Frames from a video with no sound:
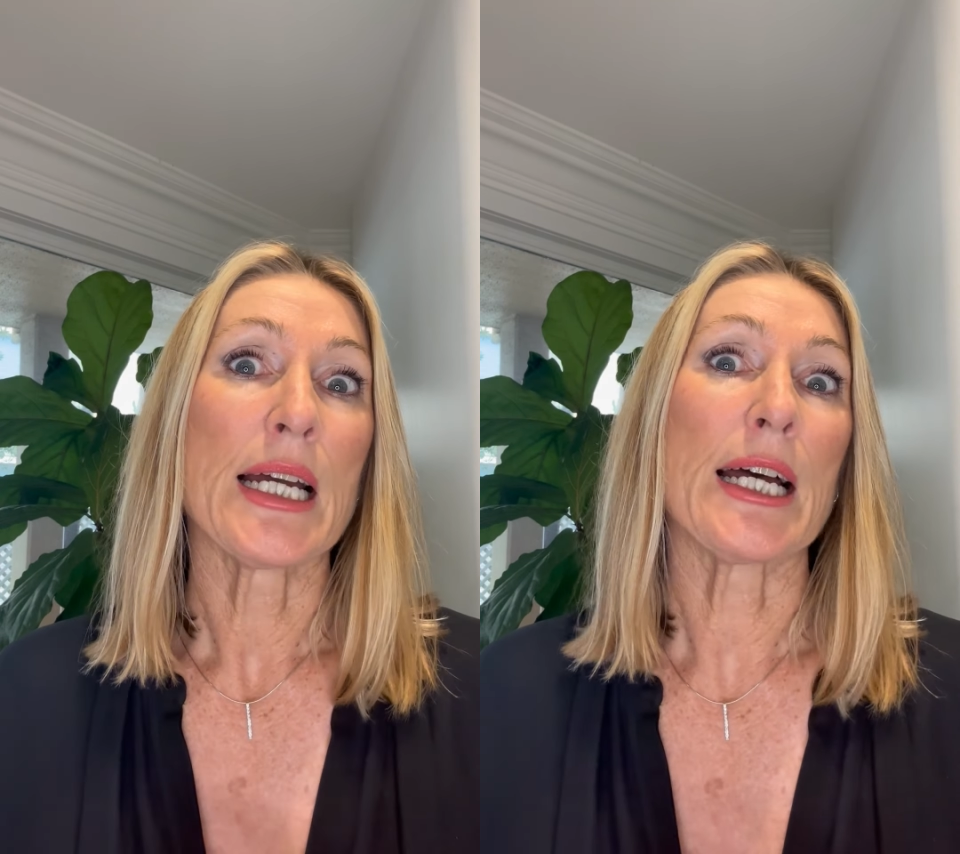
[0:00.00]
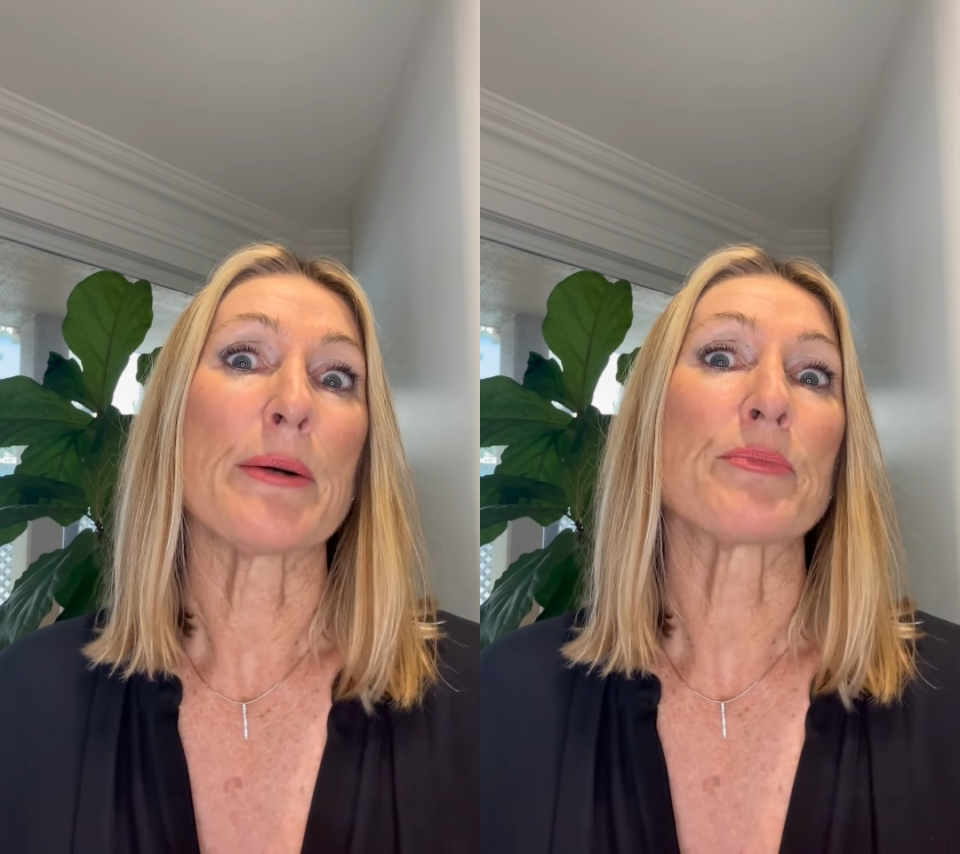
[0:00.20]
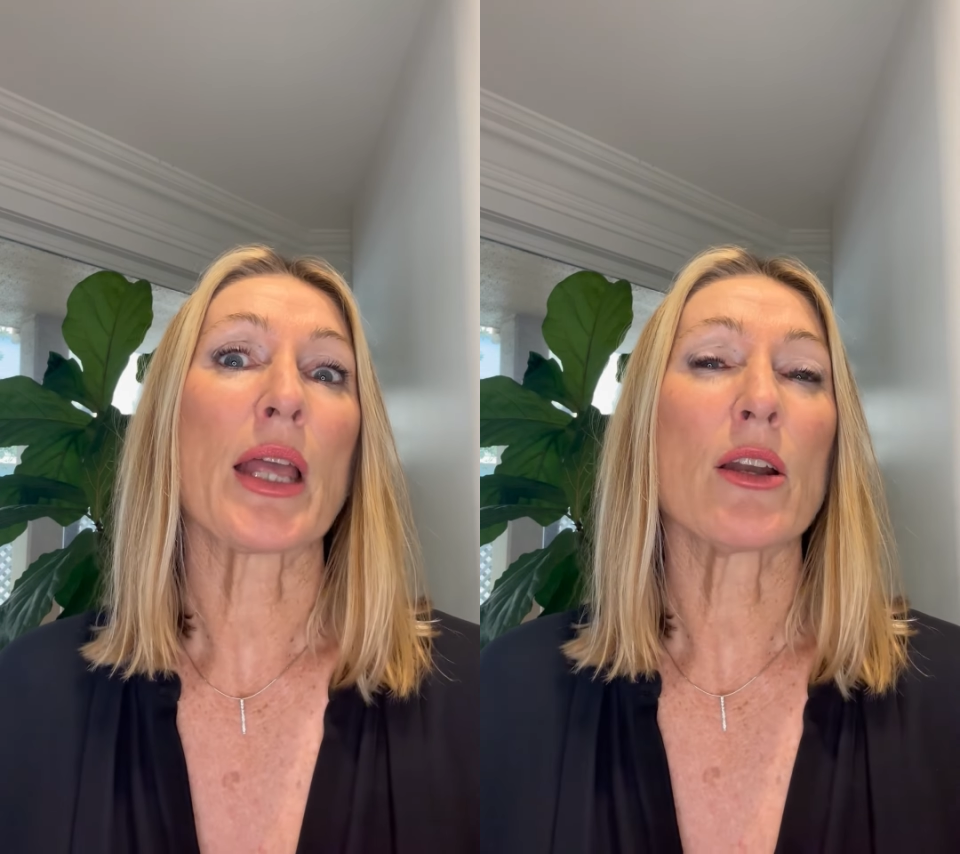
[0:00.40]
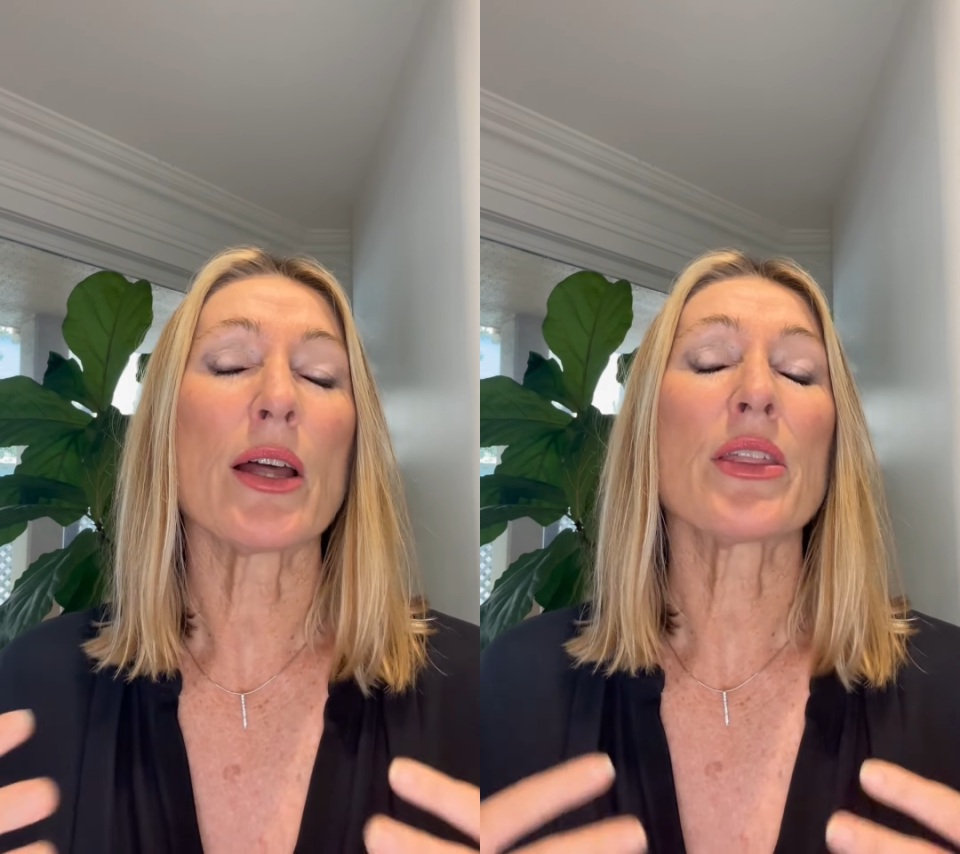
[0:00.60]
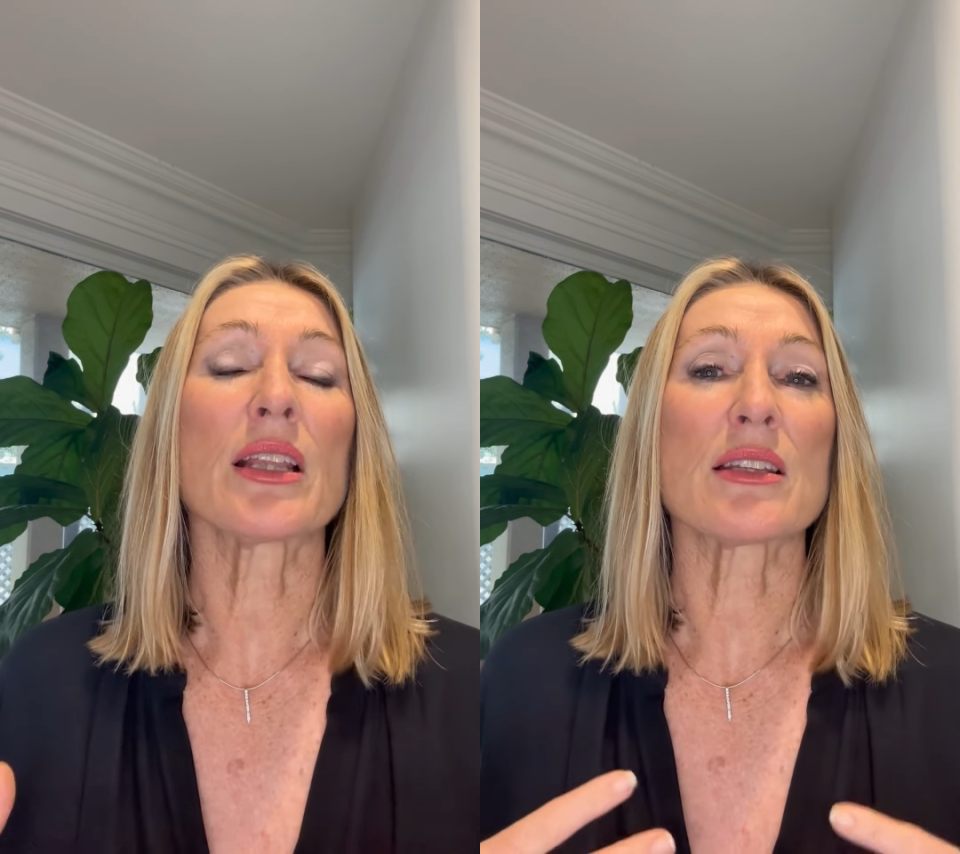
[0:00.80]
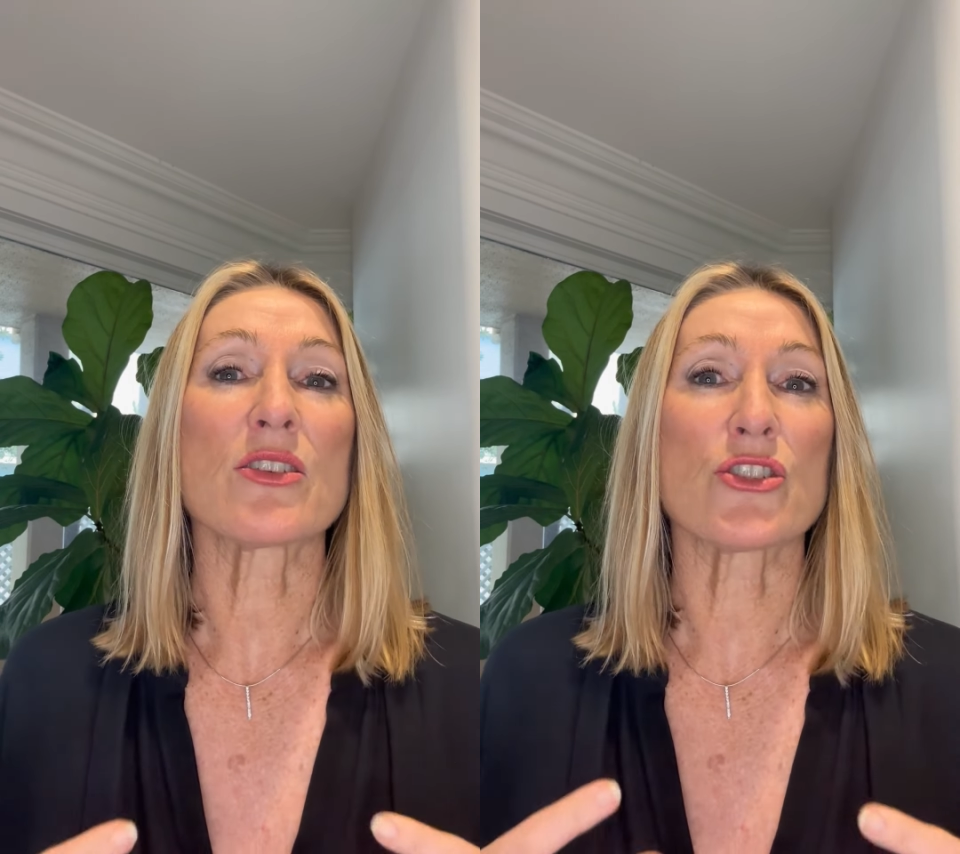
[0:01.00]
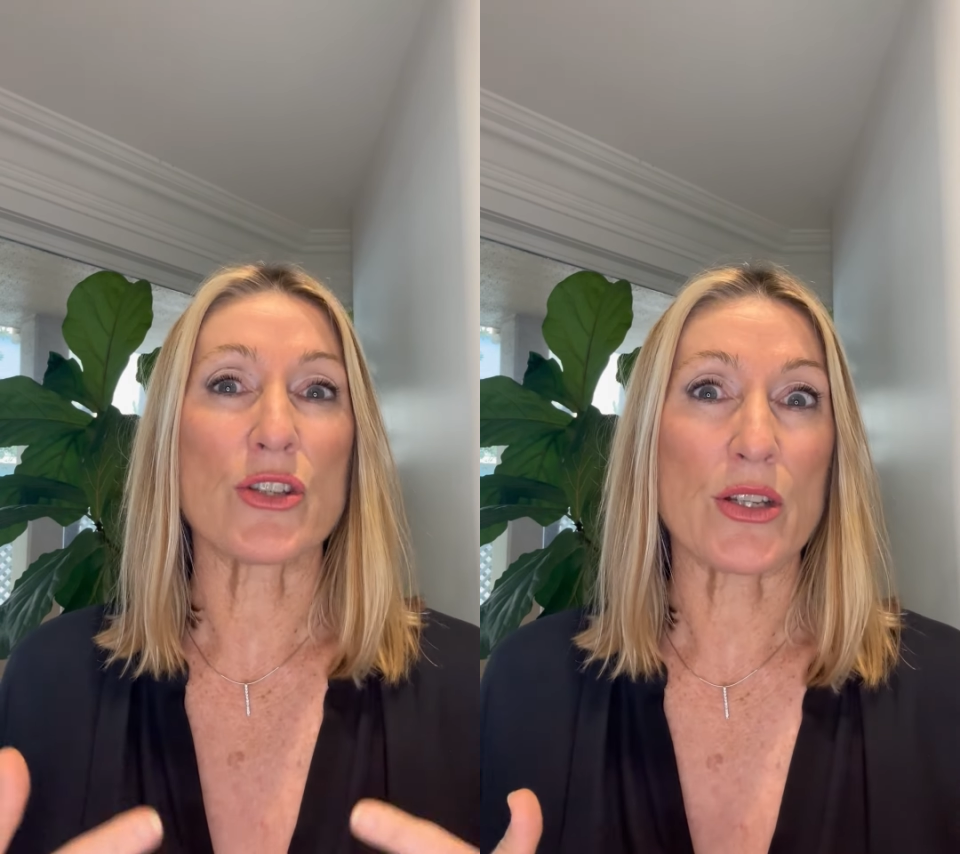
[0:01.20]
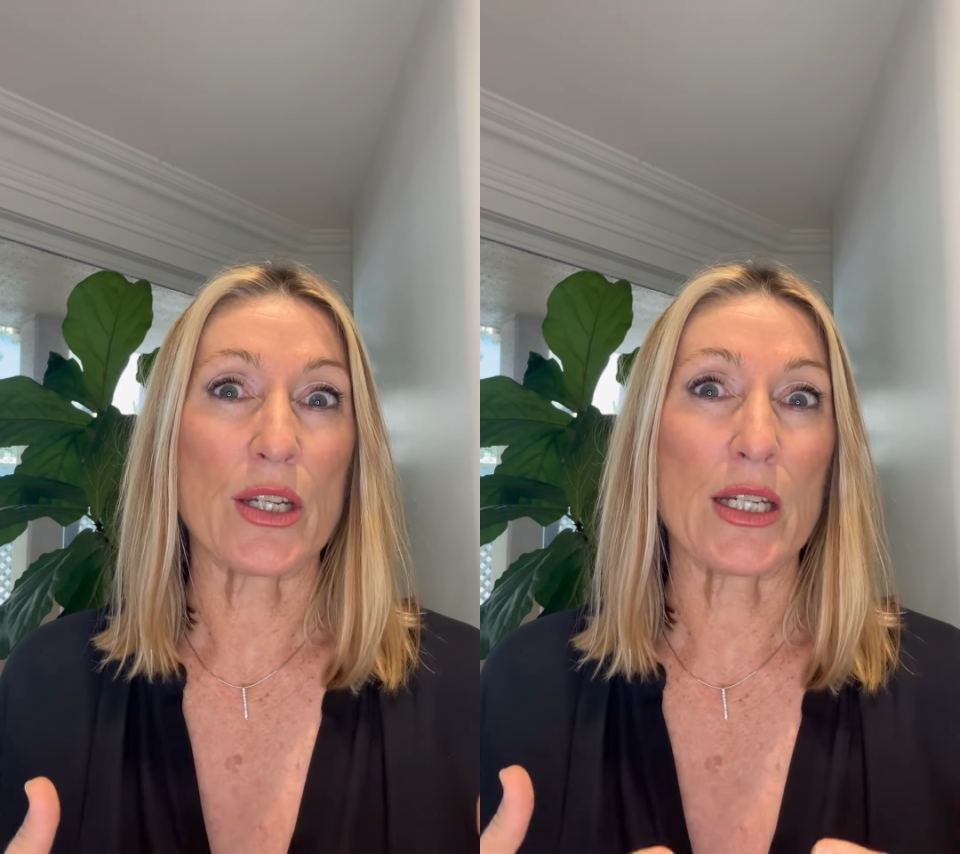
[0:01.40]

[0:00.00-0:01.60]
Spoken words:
And I think this is just going